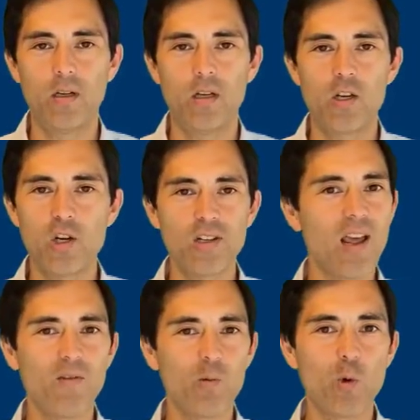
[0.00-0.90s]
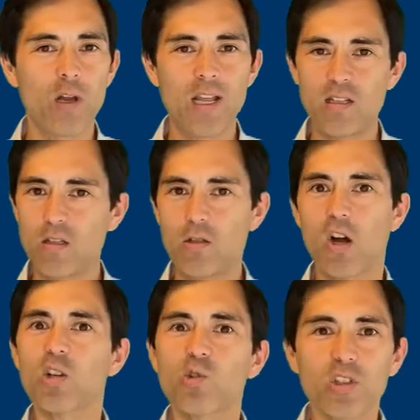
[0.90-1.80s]
Not everyone has a
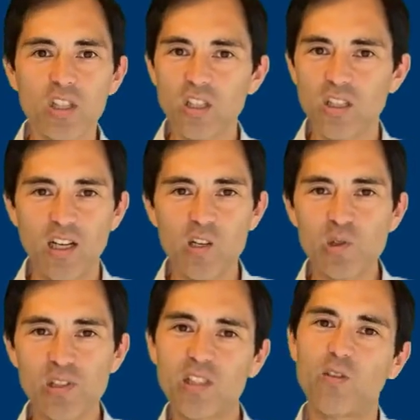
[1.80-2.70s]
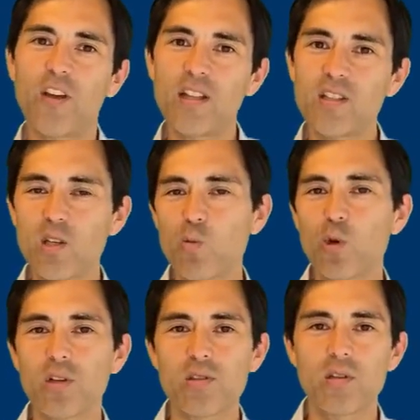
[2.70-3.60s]
doctorate and uses fancy
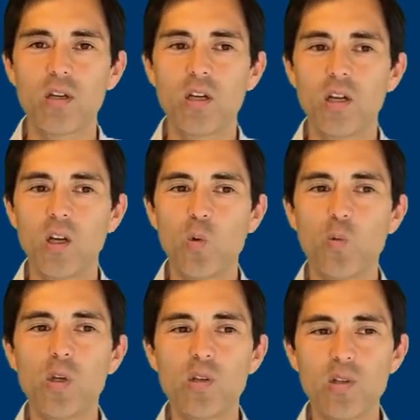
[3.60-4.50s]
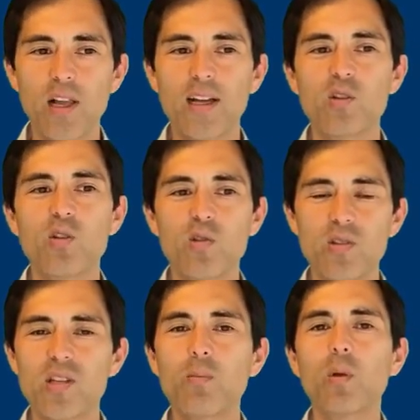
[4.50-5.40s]
words. We like to use
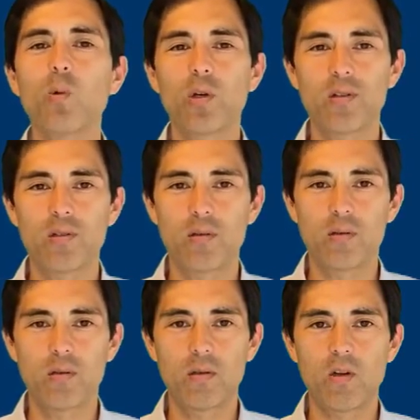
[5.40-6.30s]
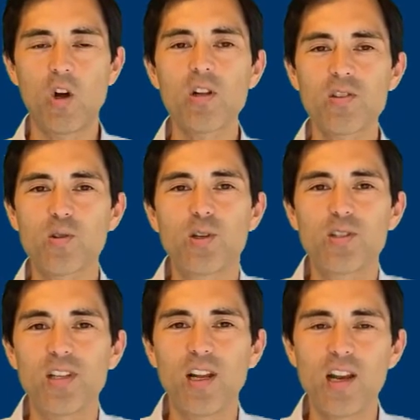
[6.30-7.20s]
simple words. Also
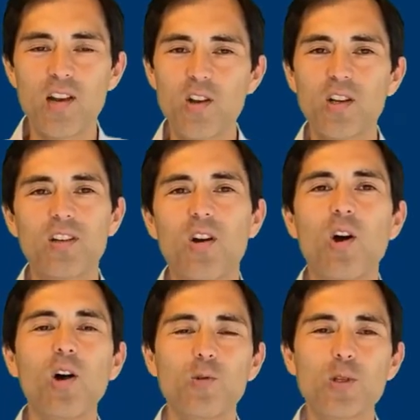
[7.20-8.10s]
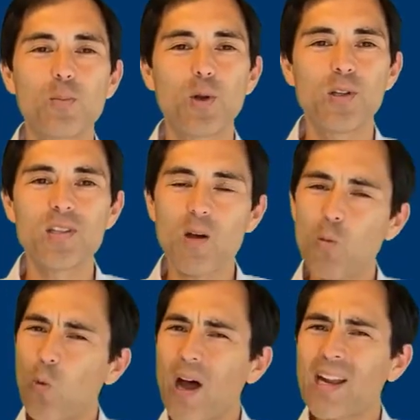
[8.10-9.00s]
consider not all respondents are
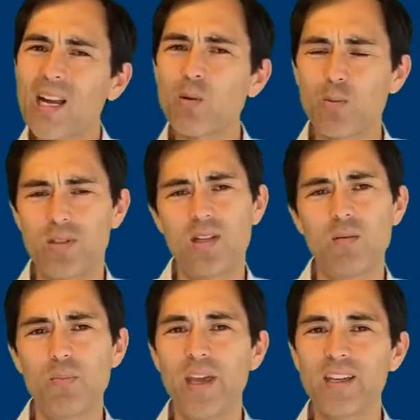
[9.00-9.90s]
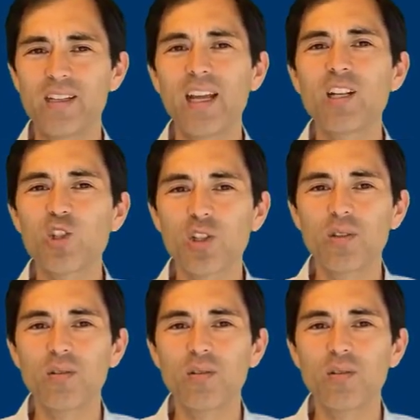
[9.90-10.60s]
100% paying attention.